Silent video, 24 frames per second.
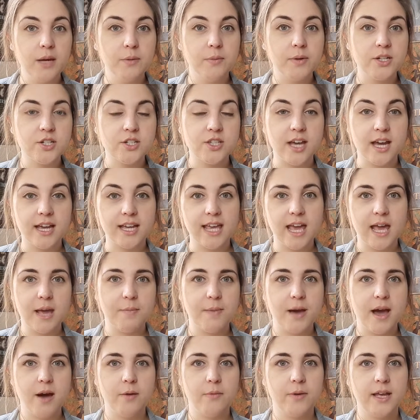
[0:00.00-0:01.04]
which that came
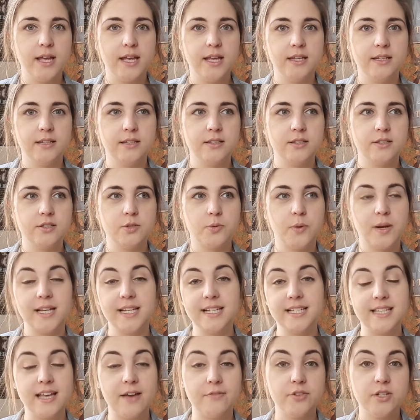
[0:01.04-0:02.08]
out in
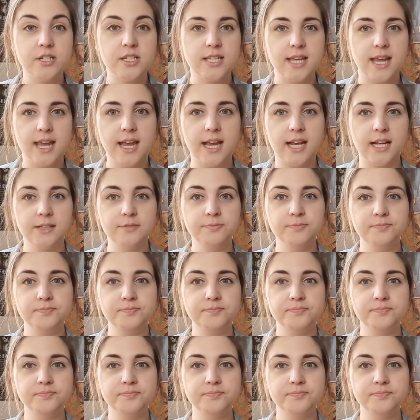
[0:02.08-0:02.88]
2017.